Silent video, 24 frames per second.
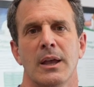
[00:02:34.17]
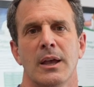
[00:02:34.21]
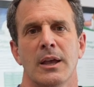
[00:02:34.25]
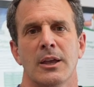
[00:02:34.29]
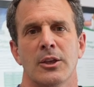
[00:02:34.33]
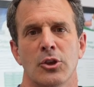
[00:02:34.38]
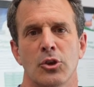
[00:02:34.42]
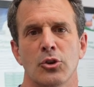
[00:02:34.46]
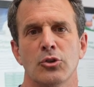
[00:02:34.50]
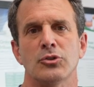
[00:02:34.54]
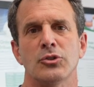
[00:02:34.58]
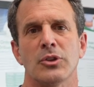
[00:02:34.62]

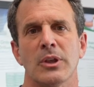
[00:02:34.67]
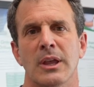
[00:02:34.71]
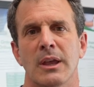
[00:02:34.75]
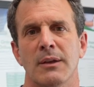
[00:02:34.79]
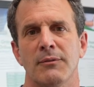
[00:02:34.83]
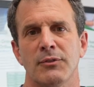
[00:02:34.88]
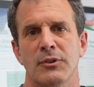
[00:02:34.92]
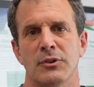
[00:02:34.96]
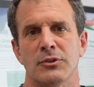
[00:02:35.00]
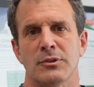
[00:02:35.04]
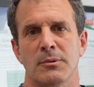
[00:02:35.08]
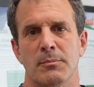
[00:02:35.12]
Usually
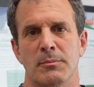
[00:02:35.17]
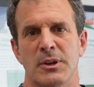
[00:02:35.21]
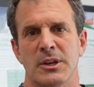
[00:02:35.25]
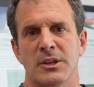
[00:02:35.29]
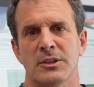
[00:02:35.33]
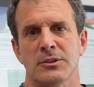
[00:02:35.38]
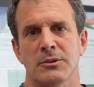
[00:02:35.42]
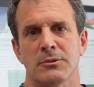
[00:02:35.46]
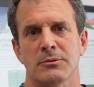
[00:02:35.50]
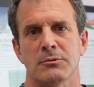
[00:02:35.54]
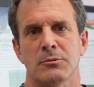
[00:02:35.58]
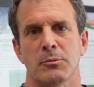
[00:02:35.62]
if there's a
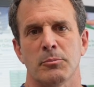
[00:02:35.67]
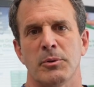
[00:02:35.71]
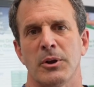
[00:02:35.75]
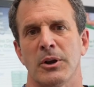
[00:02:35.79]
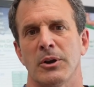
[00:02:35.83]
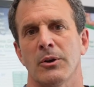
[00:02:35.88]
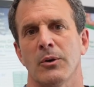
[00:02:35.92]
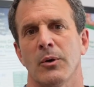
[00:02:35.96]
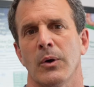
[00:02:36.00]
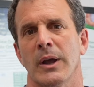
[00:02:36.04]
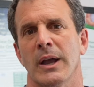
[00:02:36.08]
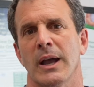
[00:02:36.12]
meniscus
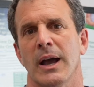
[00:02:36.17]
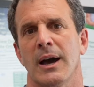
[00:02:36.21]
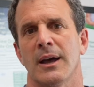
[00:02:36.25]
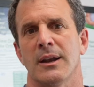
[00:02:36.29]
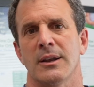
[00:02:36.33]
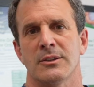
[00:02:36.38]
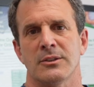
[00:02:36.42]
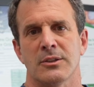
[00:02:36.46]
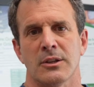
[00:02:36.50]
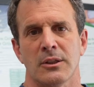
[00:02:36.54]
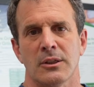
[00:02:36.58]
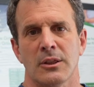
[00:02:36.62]
repair going on,
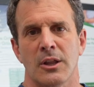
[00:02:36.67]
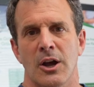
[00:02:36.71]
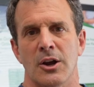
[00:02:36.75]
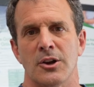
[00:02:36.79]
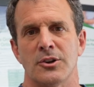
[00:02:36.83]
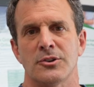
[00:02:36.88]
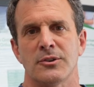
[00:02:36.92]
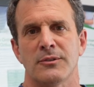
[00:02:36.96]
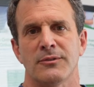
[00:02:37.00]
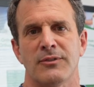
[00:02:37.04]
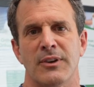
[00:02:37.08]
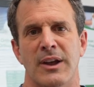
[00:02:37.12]
it's a
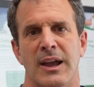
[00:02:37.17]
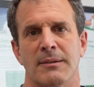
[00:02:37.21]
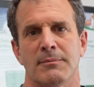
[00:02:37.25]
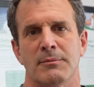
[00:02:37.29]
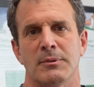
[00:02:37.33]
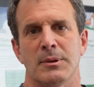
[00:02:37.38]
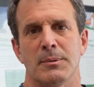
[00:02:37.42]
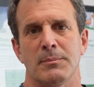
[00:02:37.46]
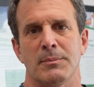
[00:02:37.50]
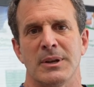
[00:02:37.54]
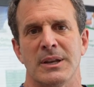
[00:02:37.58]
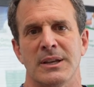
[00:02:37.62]
larger
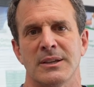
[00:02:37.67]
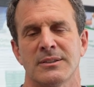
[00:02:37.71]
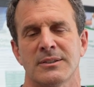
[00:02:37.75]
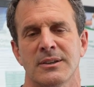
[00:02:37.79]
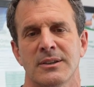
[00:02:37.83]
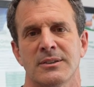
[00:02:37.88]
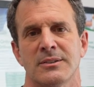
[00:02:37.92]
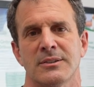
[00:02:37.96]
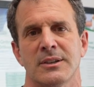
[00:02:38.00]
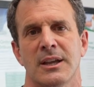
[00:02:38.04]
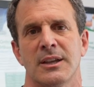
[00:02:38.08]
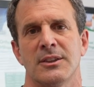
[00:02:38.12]
fragment of
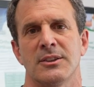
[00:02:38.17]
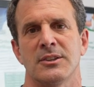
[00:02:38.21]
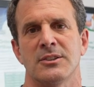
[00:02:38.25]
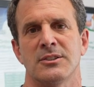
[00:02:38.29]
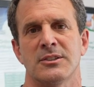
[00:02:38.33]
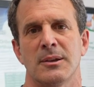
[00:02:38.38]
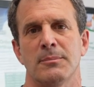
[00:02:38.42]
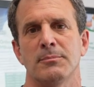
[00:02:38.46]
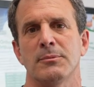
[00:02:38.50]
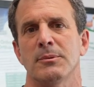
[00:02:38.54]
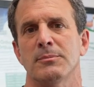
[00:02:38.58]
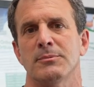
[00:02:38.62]
meniscus and the
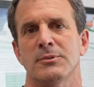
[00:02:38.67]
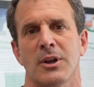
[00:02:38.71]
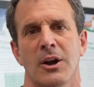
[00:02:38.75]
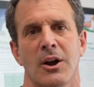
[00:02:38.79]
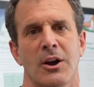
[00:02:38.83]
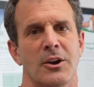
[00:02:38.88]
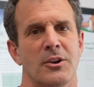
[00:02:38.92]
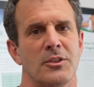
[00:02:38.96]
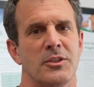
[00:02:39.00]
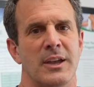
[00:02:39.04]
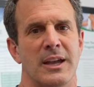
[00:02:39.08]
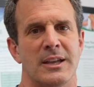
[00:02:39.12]
symptoms
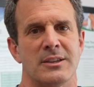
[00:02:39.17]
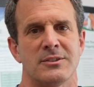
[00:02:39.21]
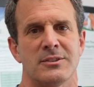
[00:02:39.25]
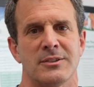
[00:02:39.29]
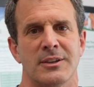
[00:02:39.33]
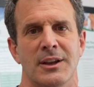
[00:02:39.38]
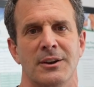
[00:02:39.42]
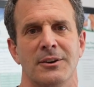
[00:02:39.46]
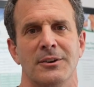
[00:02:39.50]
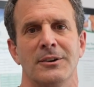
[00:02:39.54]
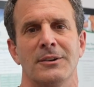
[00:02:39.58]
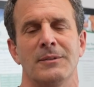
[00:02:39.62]
aren't that
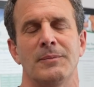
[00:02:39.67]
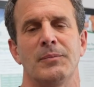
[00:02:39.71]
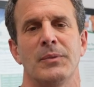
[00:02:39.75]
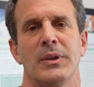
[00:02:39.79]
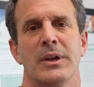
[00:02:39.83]
subtle.